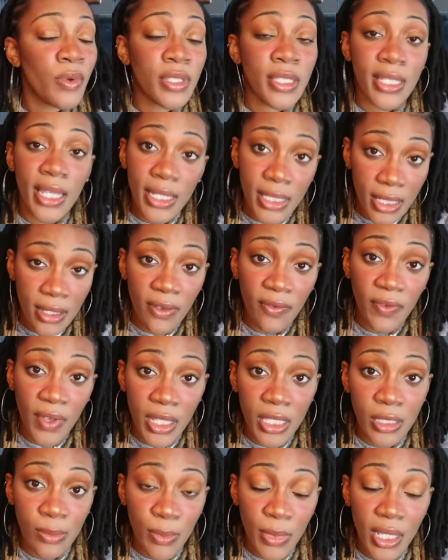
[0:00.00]
would say it's an
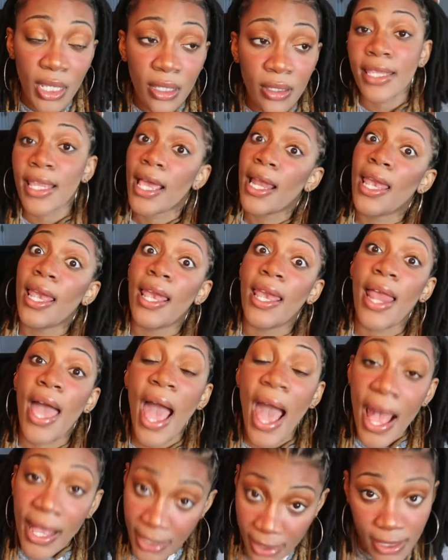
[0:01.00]
investment.
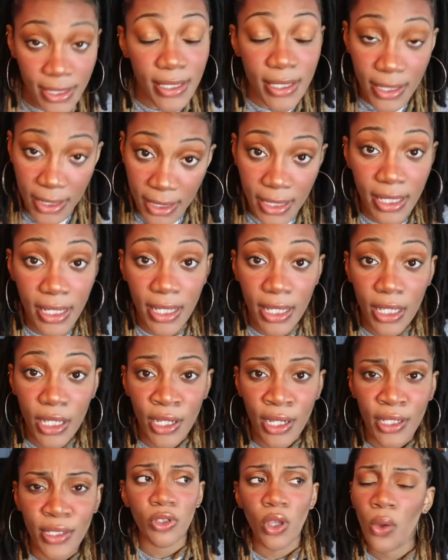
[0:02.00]

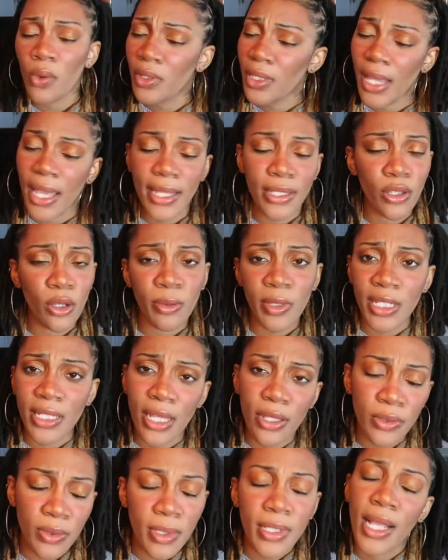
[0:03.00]
Lastly, don't let nobody
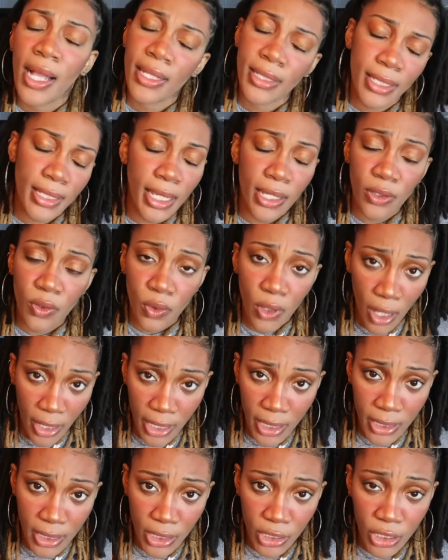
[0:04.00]
tell you not to get no lock
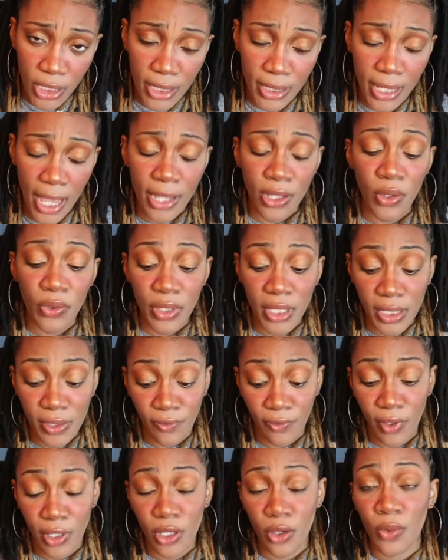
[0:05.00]
extensions. I know this
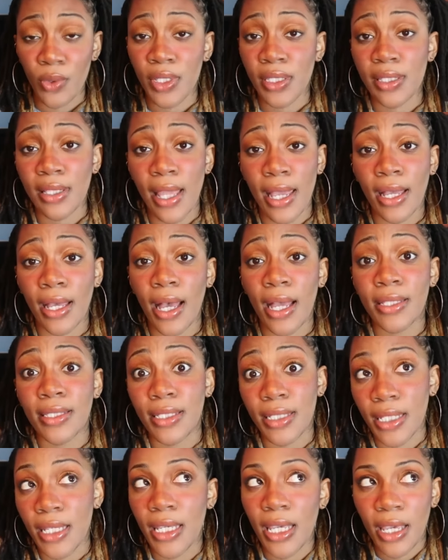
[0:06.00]
video is like
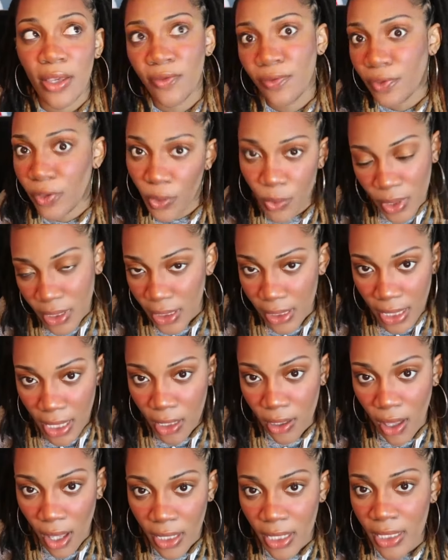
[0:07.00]
de-influencing
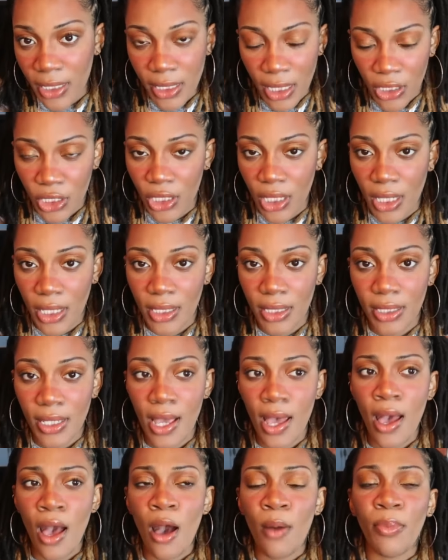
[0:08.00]
lock extensions,
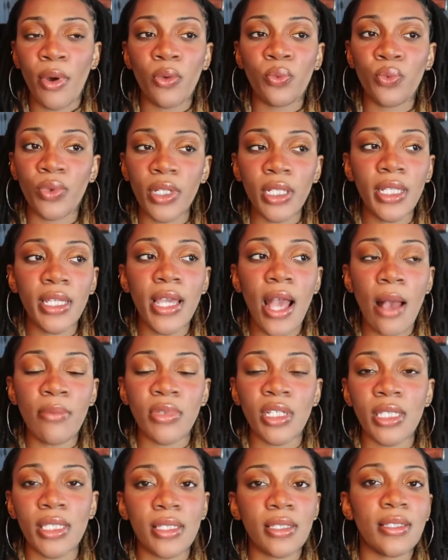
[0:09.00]
but really I'm
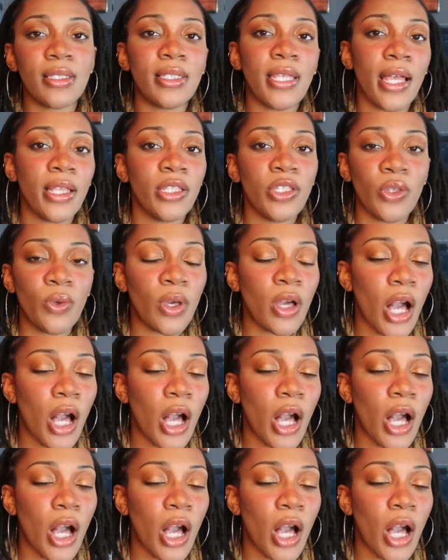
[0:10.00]
just telling you a